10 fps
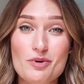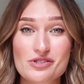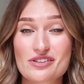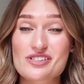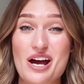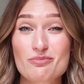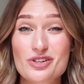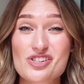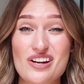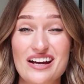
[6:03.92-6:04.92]
the most of the time
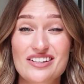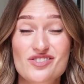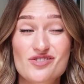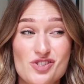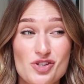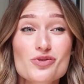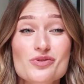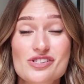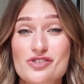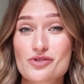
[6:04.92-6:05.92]
Rich and I
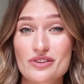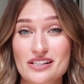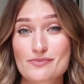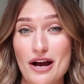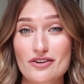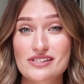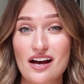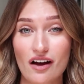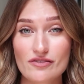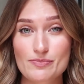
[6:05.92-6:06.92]
choose to do things by
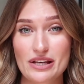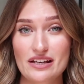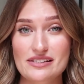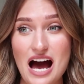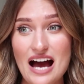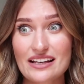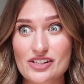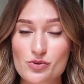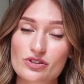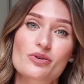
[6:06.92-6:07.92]
ourselves, because I
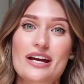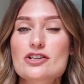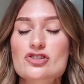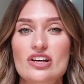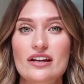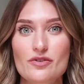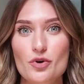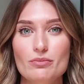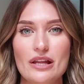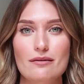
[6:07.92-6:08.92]
get to a location and
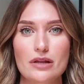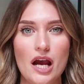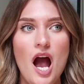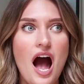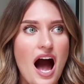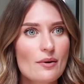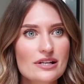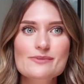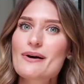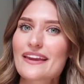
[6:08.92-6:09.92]
normally I'm like, I
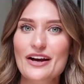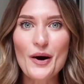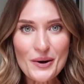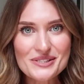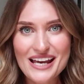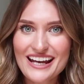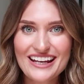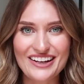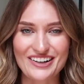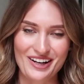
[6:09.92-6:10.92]
want to spend like all day
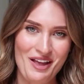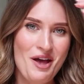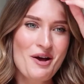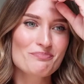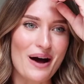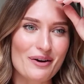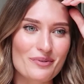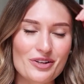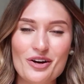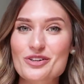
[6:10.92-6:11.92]
here. But
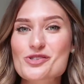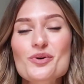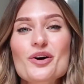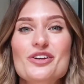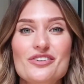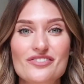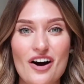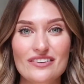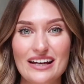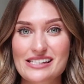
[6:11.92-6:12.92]
when you're on a tour, you've
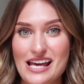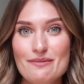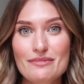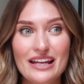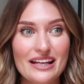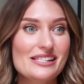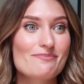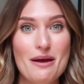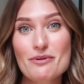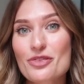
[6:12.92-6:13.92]
got like 10 minutes,
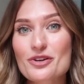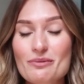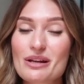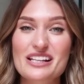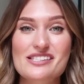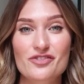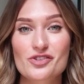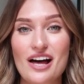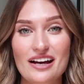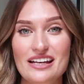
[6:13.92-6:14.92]
maybe 30 minutes if
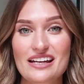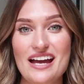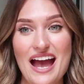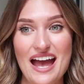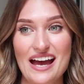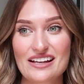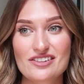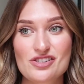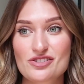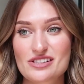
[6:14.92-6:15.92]
you're lucky,
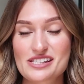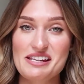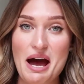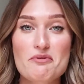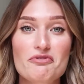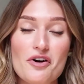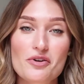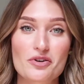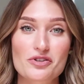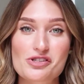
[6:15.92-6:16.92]
and you can snap a
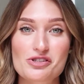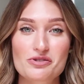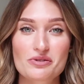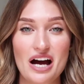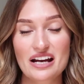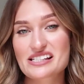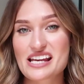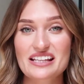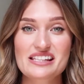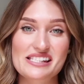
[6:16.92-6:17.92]
photo or two, kind of
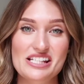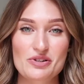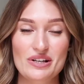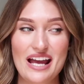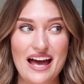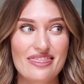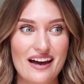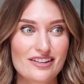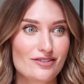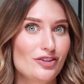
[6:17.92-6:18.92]
take in the scenery, and
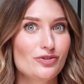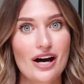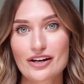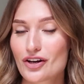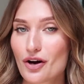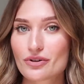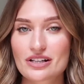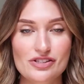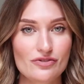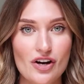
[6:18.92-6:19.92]
then you gotta go
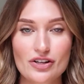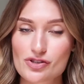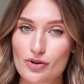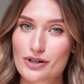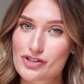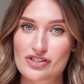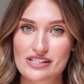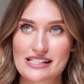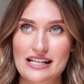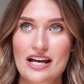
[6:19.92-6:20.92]
because you've got so much to
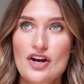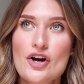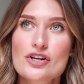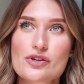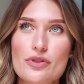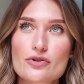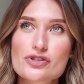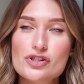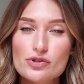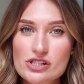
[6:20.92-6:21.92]
see. So
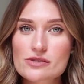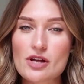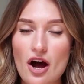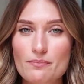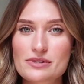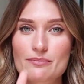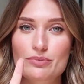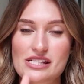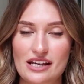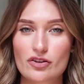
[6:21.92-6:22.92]
there's two stops in
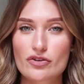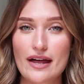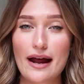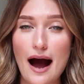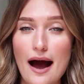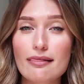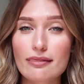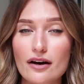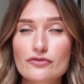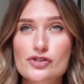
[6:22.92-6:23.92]
particular that I
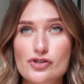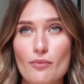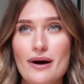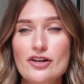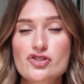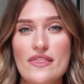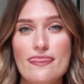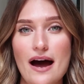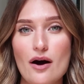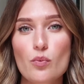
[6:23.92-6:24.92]
loved so much,
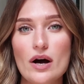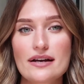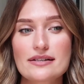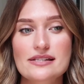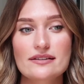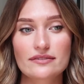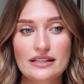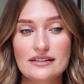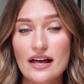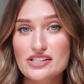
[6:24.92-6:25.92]
and that was
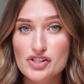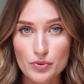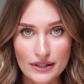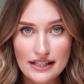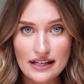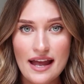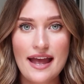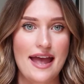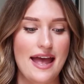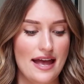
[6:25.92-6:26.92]
Eli's Creek
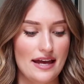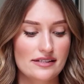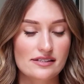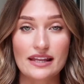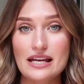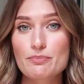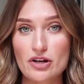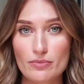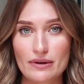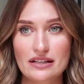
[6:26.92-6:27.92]
and Lake
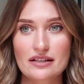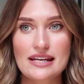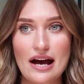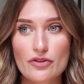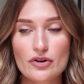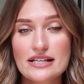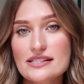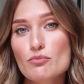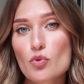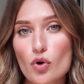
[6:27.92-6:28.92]
Birrabeen. Now there is
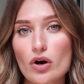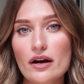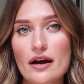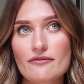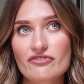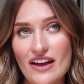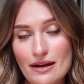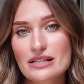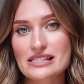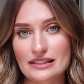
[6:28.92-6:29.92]
a more
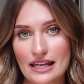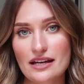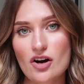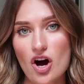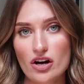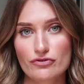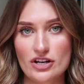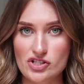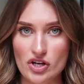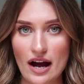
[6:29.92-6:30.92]
famous lake on
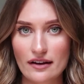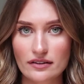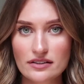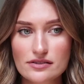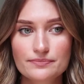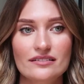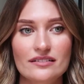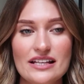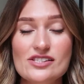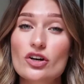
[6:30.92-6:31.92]
Fraser Island.
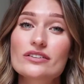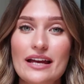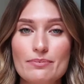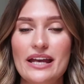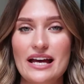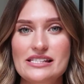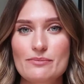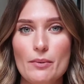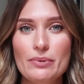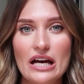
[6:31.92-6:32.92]
It's called Lake
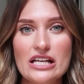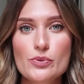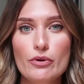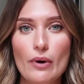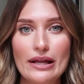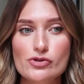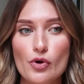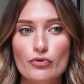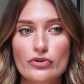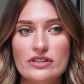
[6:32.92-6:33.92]
Mackenzie, but because we went
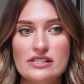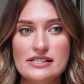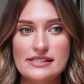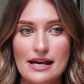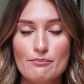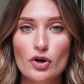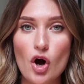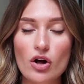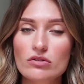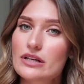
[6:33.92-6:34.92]
over the December
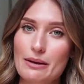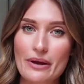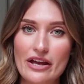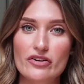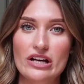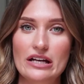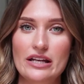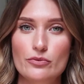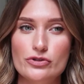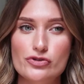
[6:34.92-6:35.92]
holiday period,
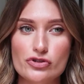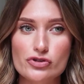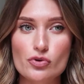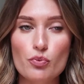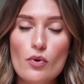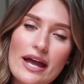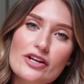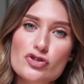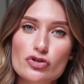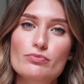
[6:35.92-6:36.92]
it was just
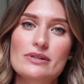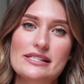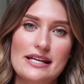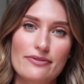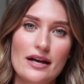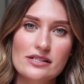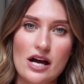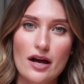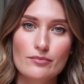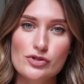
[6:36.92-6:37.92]
way too busy at that
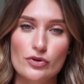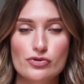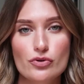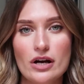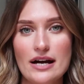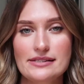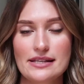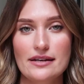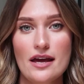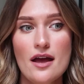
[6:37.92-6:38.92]
time. So our tour guide
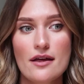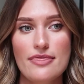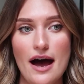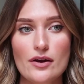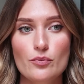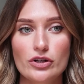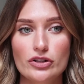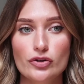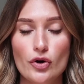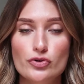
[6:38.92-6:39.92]
said that we're
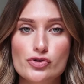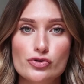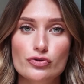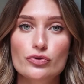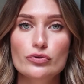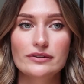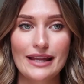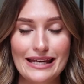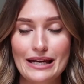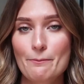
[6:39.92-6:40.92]
gonna go to
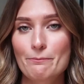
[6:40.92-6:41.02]
Lake